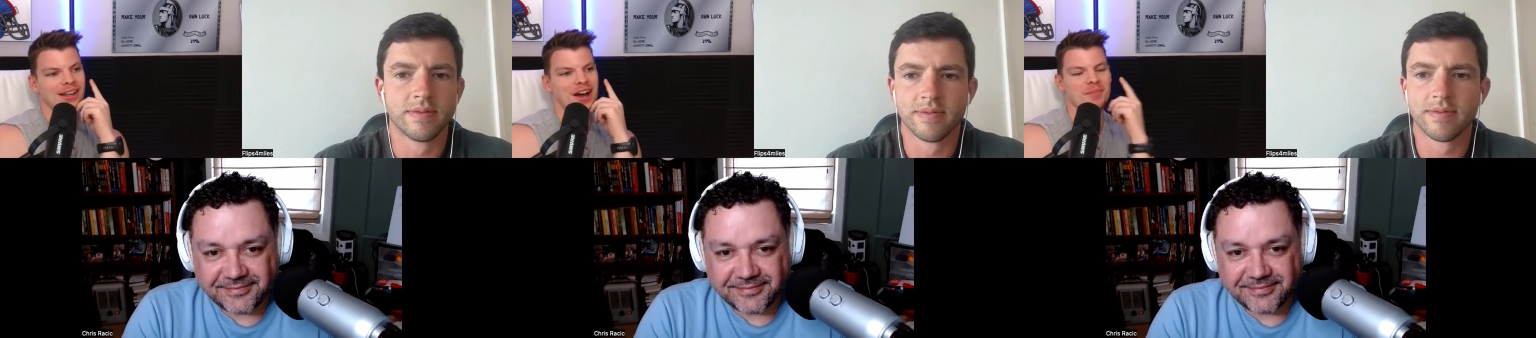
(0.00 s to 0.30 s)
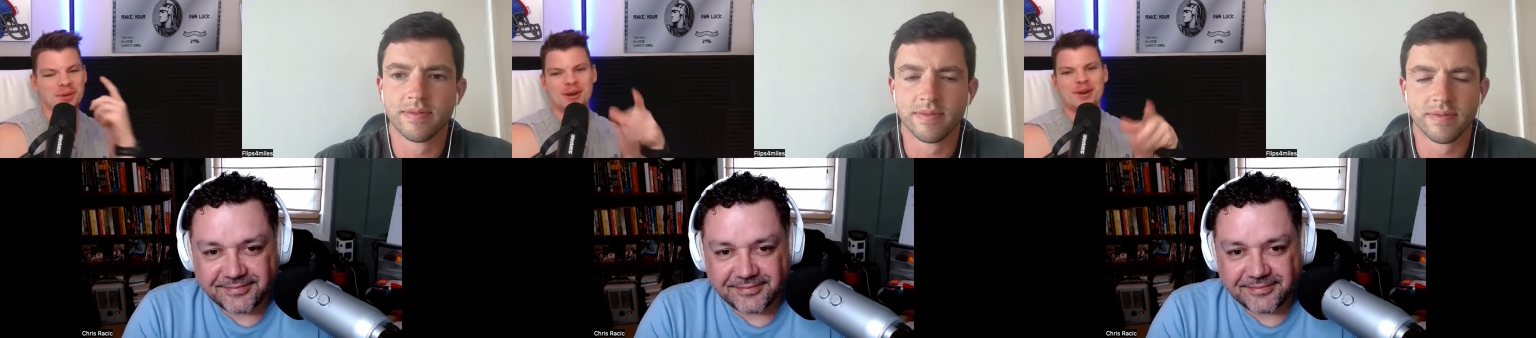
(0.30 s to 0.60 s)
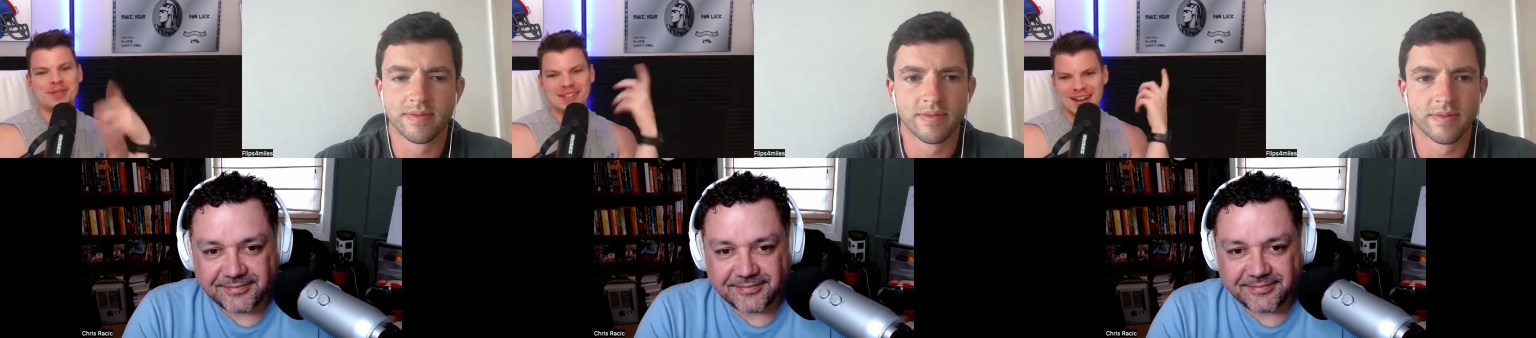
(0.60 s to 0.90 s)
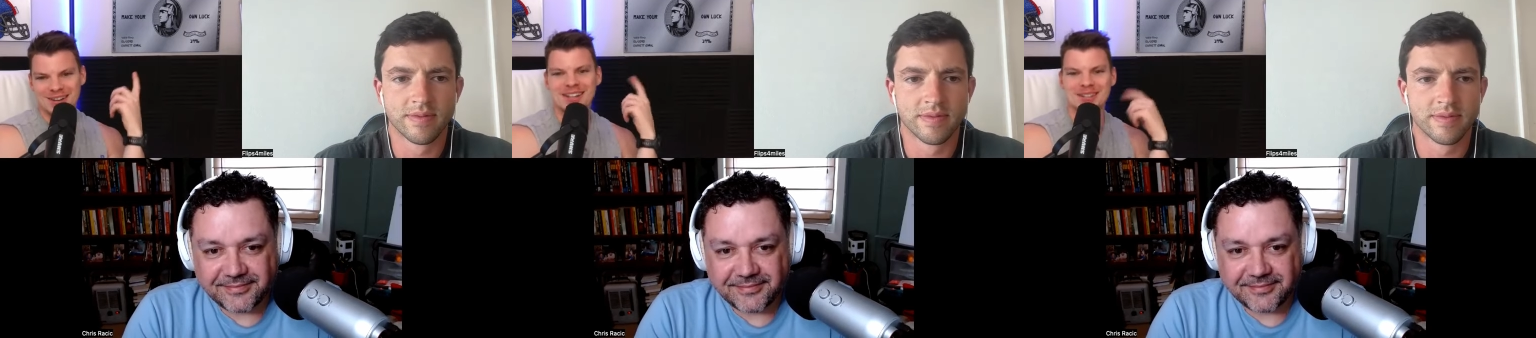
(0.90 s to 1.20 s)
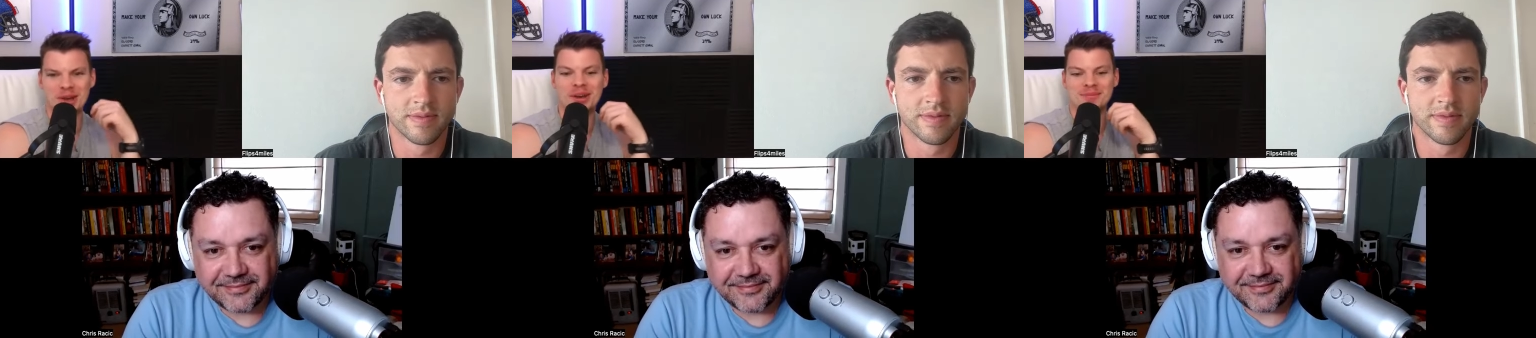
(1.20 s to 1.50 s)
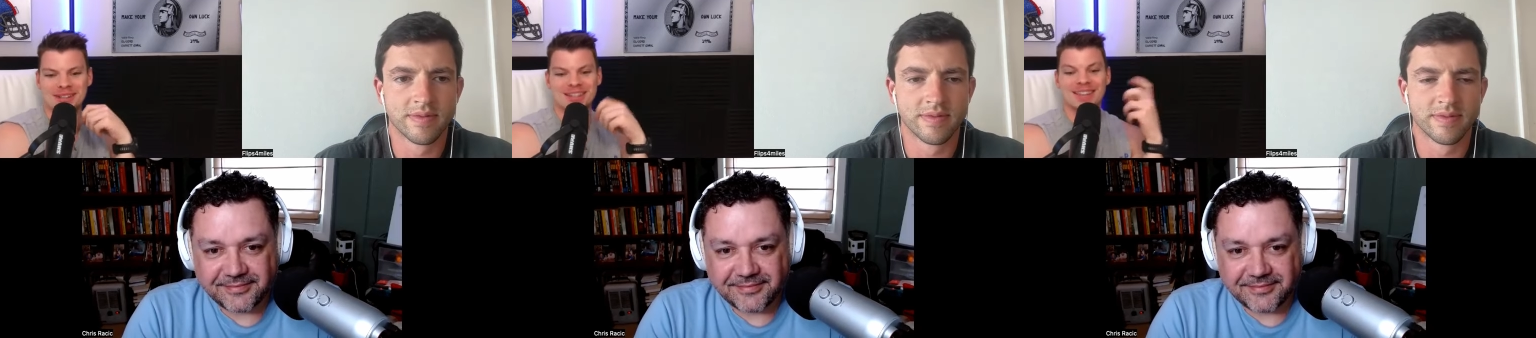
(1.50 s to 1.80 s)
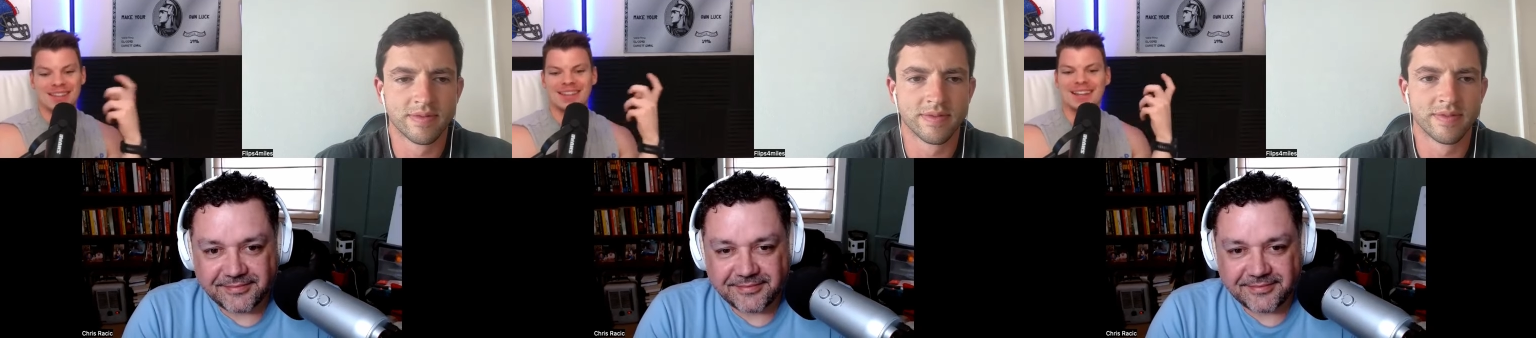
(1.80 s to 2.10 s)
Speaker 1: Um, and we always kind of consult him as
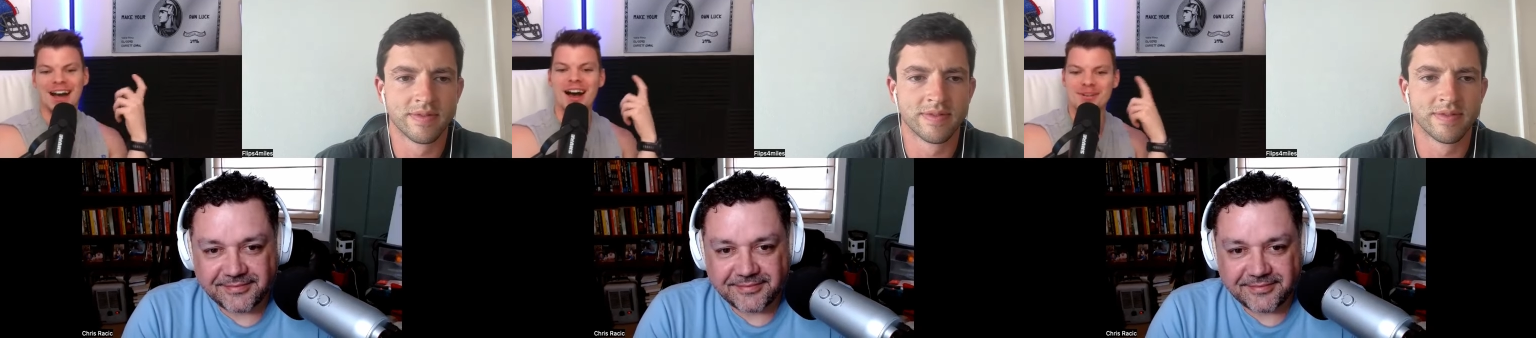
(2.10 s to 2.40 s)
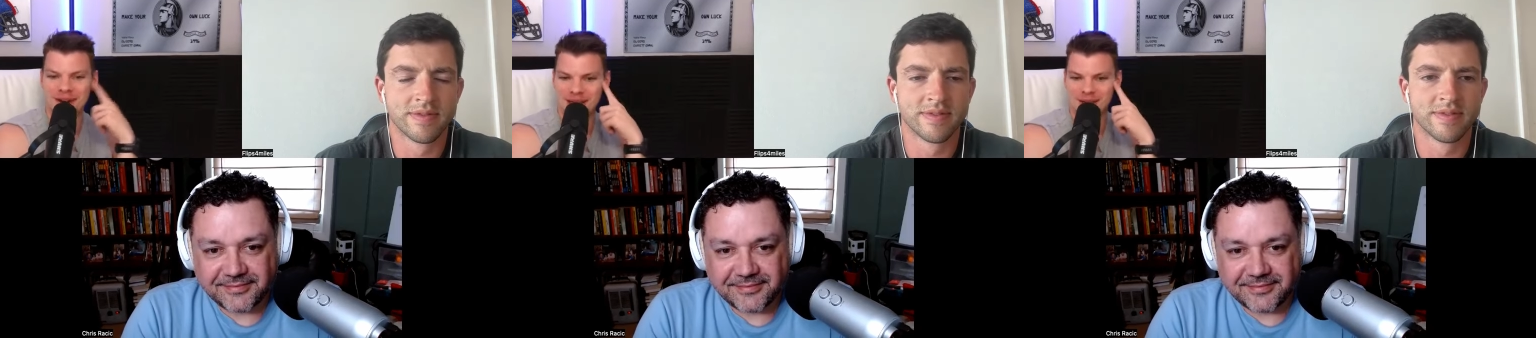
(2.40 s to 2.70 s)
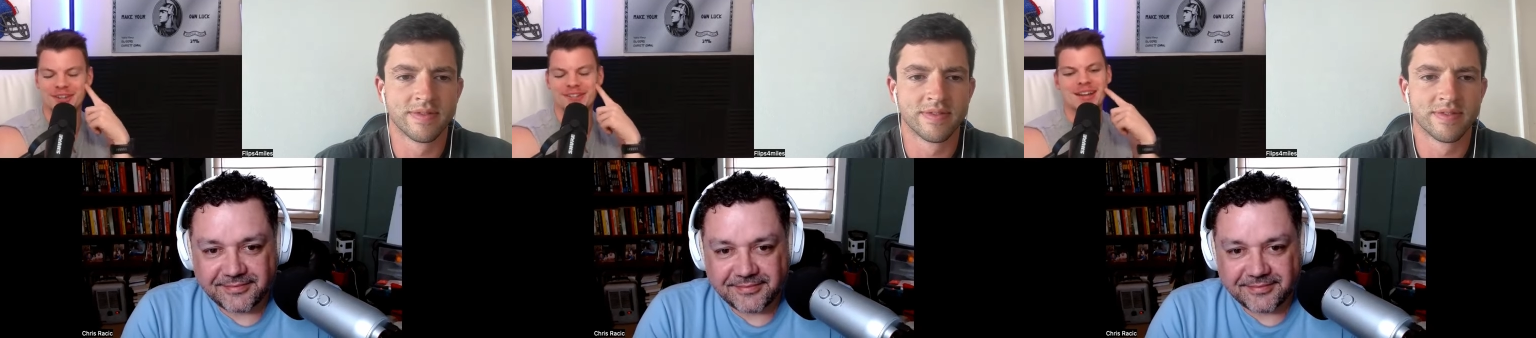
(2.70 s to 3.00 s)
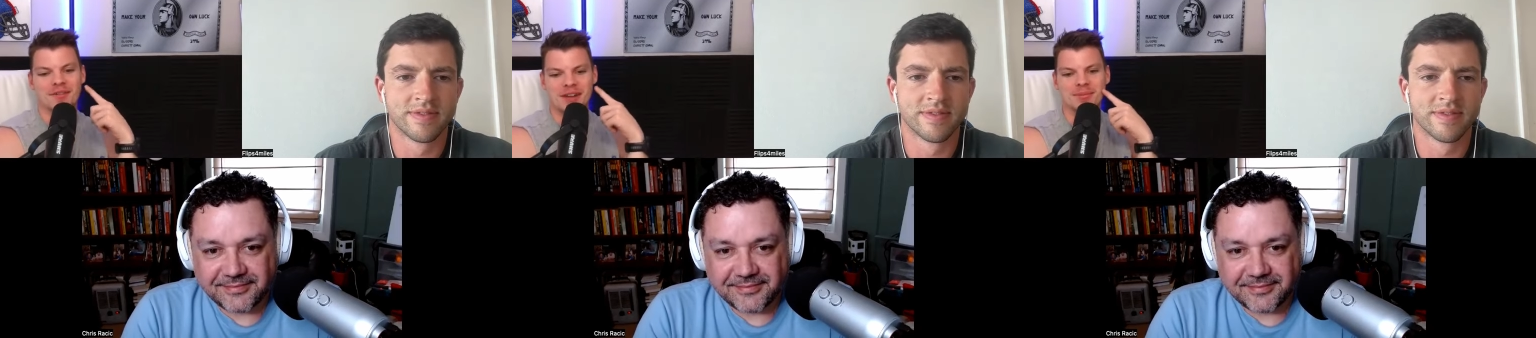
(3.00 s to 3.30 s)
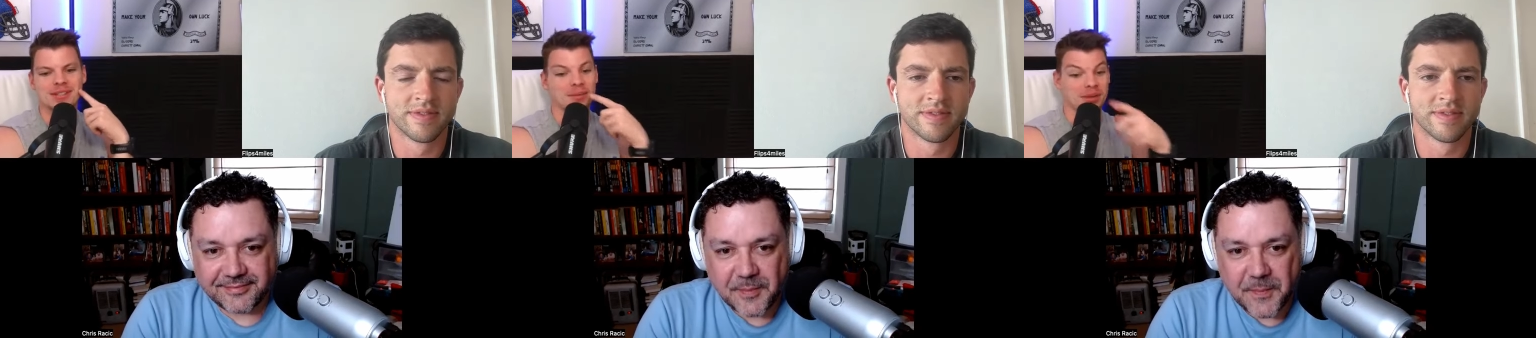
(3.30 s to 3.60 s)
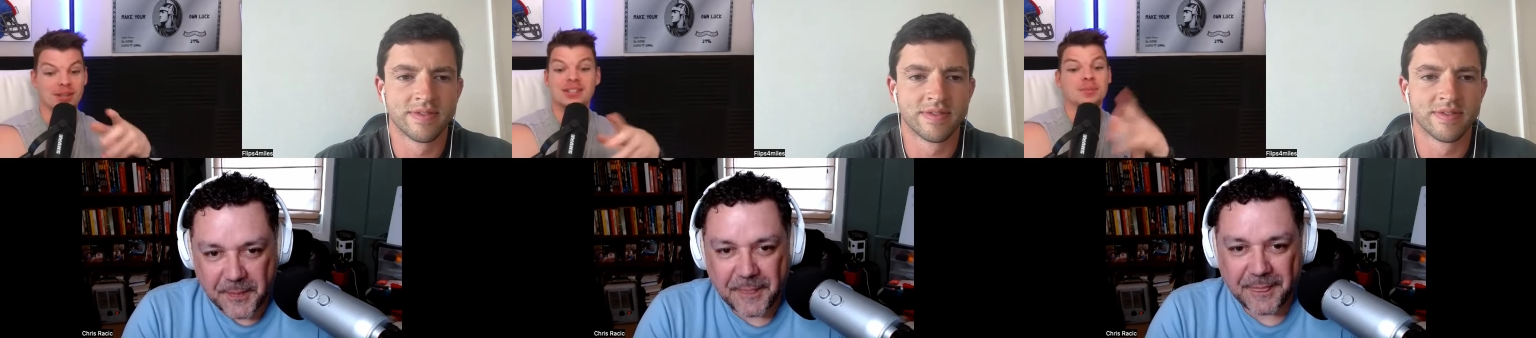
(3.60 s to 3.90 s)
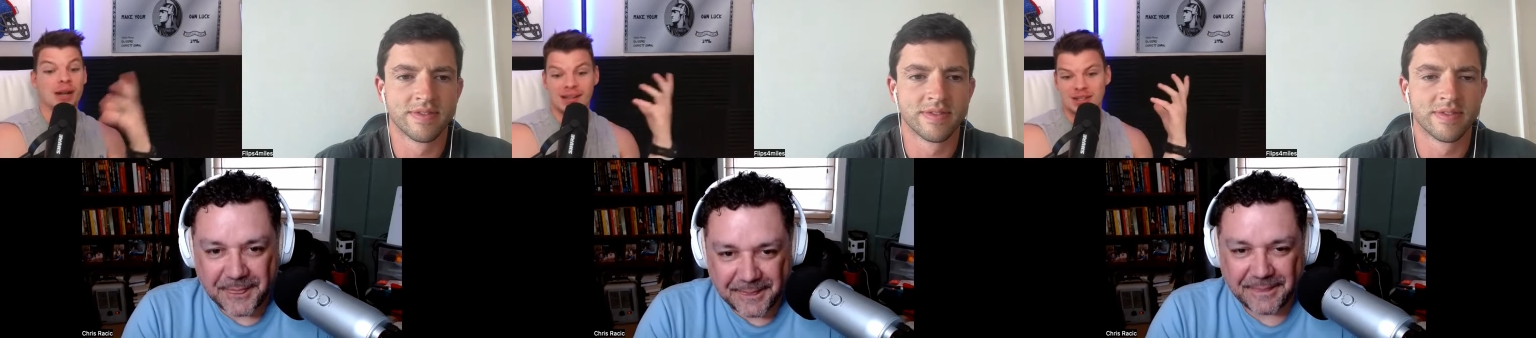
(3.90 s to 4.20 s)
like the, the godfather of Amazon because he's
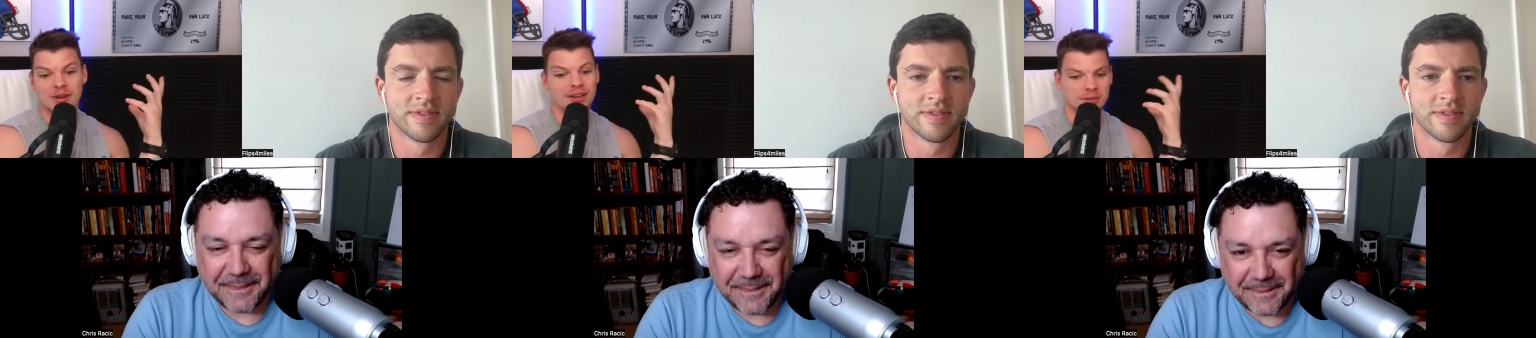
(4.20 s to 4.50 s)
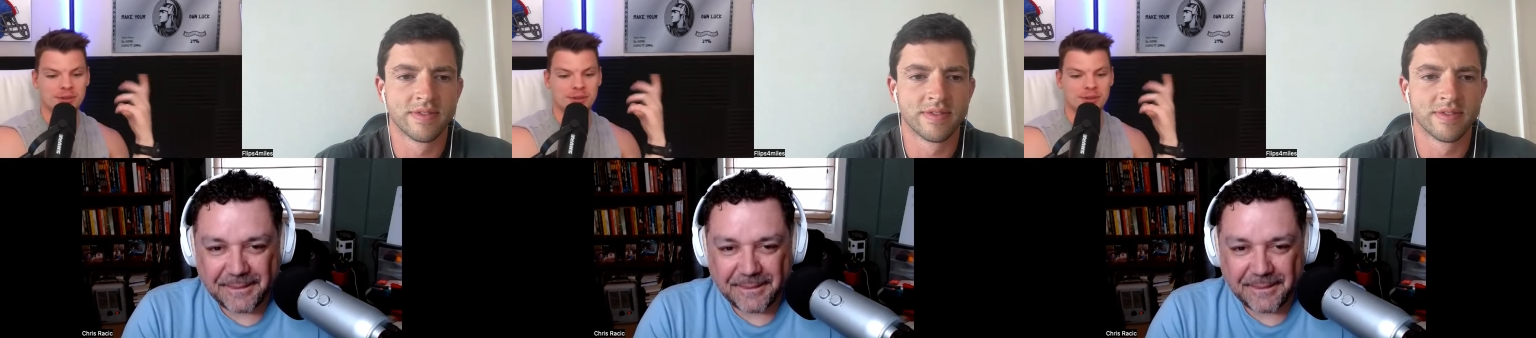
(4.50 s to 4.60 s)
been in the mm-hmm. States